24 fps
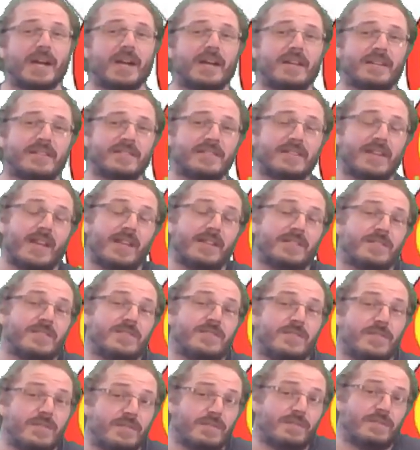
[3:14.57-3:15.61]
Hence,
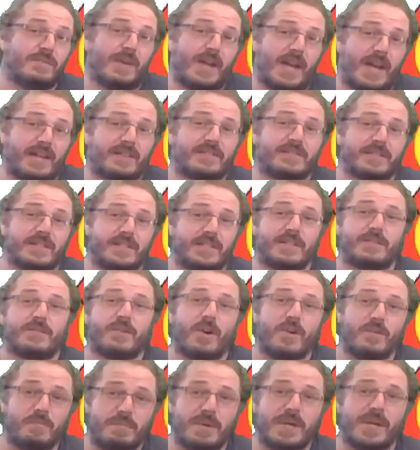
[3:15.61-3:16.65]
you actually grow
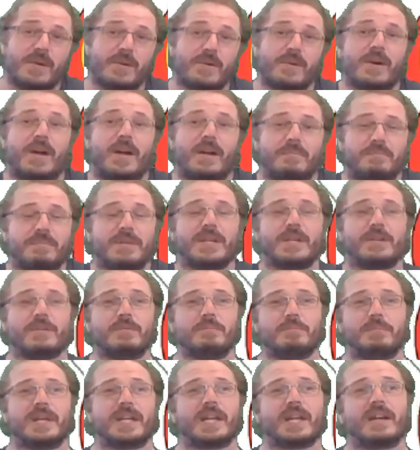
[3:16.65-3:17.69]
bigger and bigger and
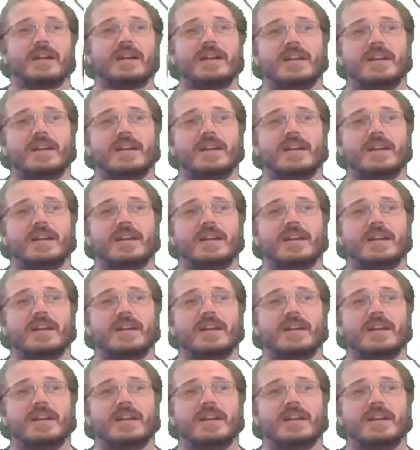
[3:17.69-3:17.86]
bigger.